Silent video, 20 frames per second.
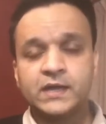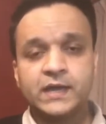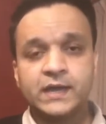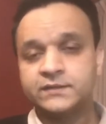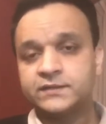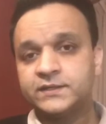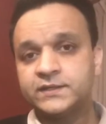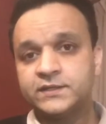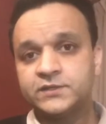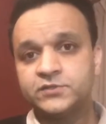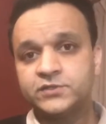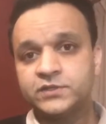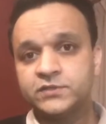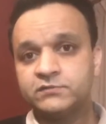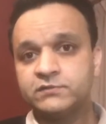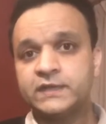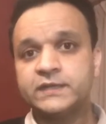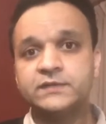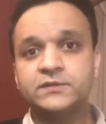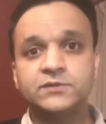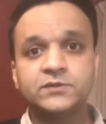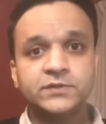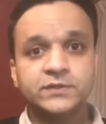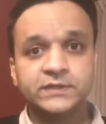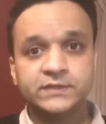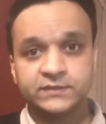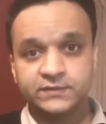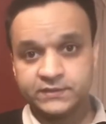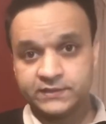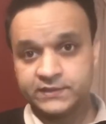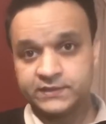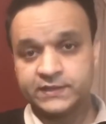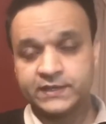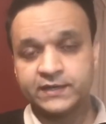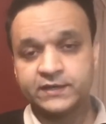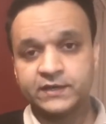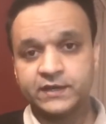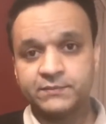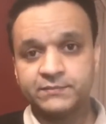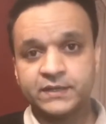and they are doing very good in their
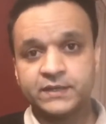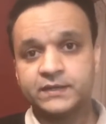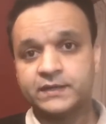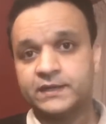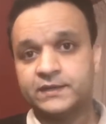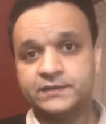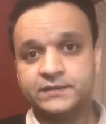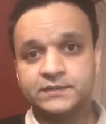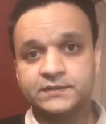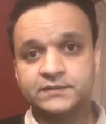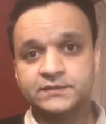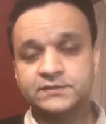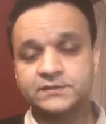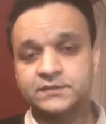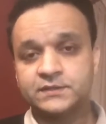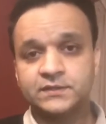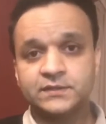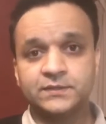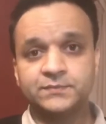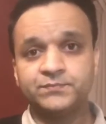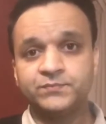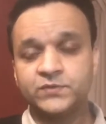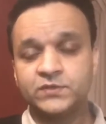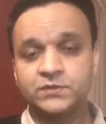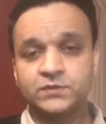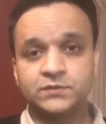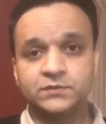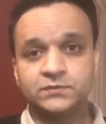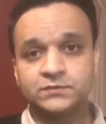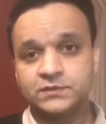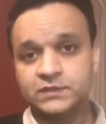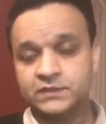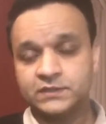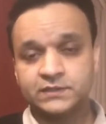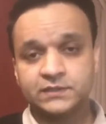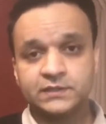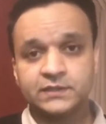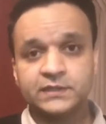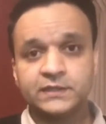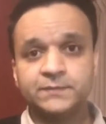academic careers, you know,
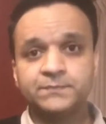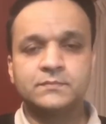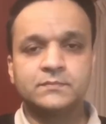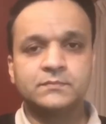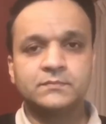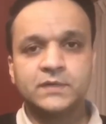currently.